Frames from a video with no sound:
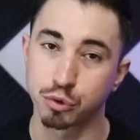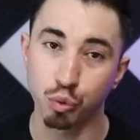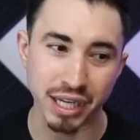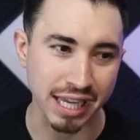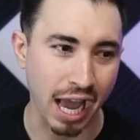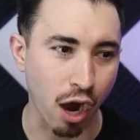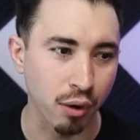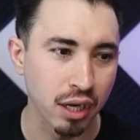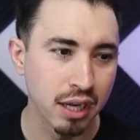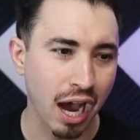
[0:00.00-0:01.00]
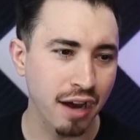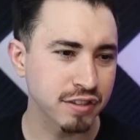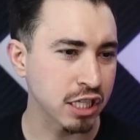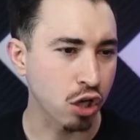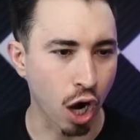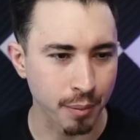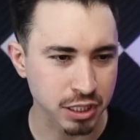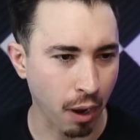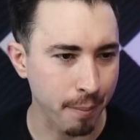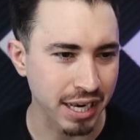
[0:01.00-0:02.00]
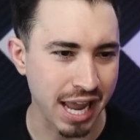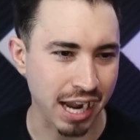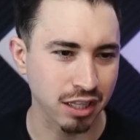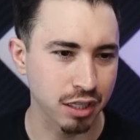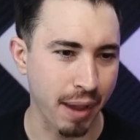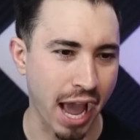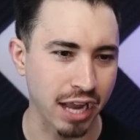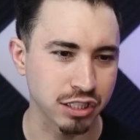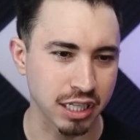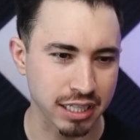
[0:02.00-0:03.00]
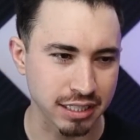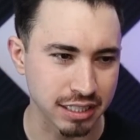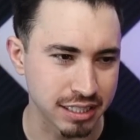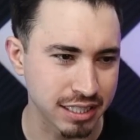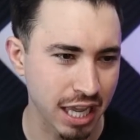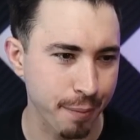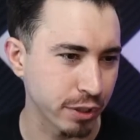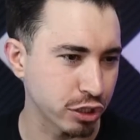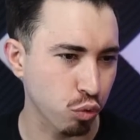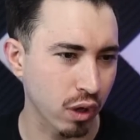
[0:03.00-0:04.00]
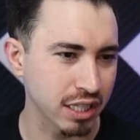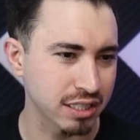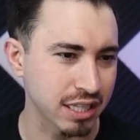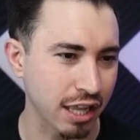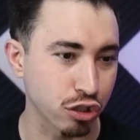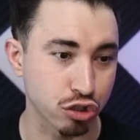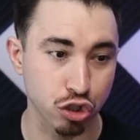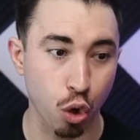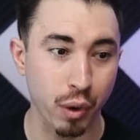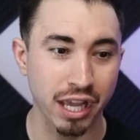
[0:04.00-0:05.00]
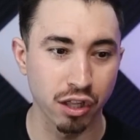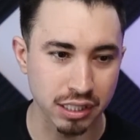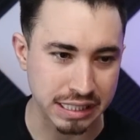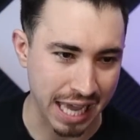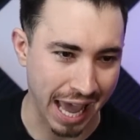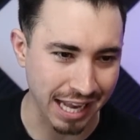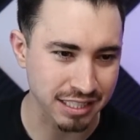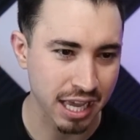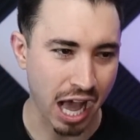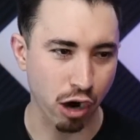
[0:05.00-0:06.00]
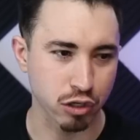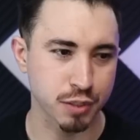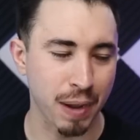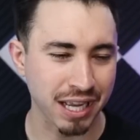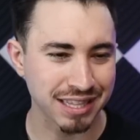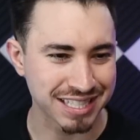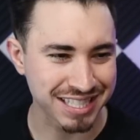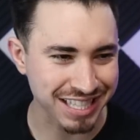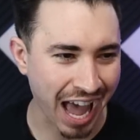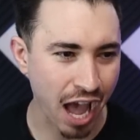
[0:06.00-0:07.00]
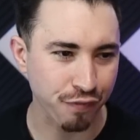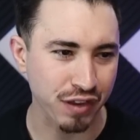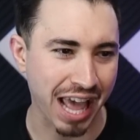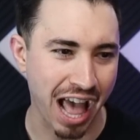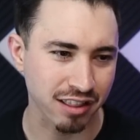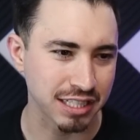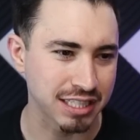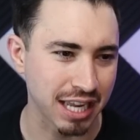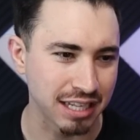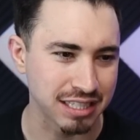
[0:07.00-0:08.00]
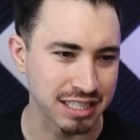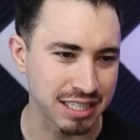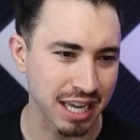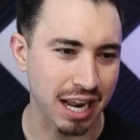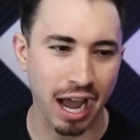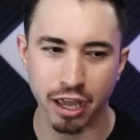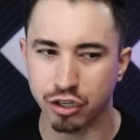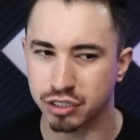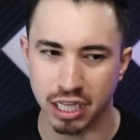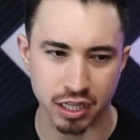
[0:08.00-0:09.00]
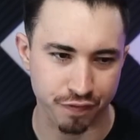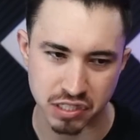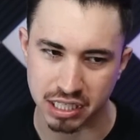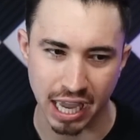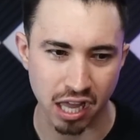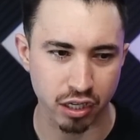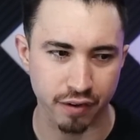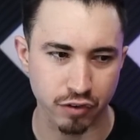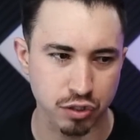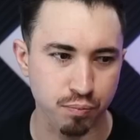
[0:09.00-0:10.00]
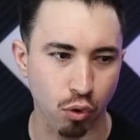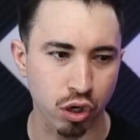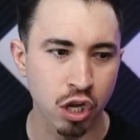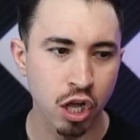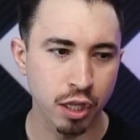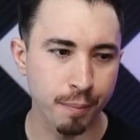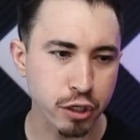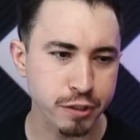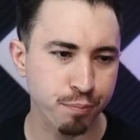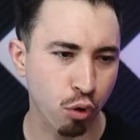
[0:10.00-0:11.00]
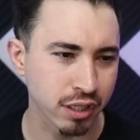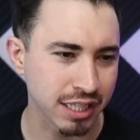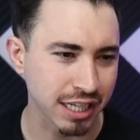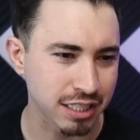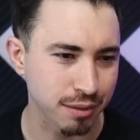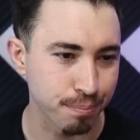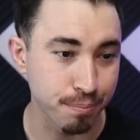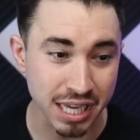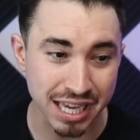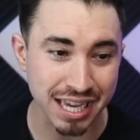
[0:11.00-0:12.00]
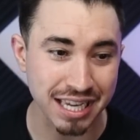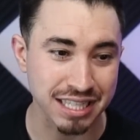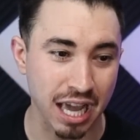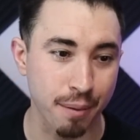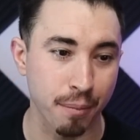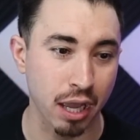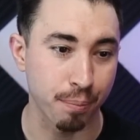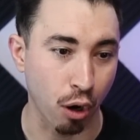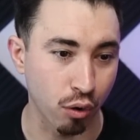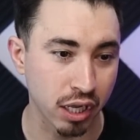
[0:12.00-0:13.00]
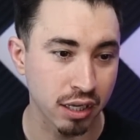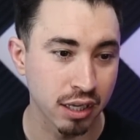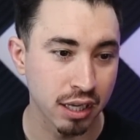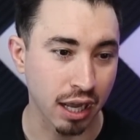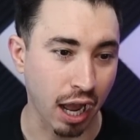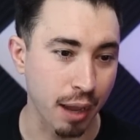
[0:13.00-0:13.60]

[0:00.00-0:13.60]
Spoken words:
tweeting out, I've seen comments about my neck in the match against NC State, but just wanted to say there's no ill intent. I respect the staff and athletes at NC State. I understand the physicality of our sport. The most important thing to me is that my opponent and I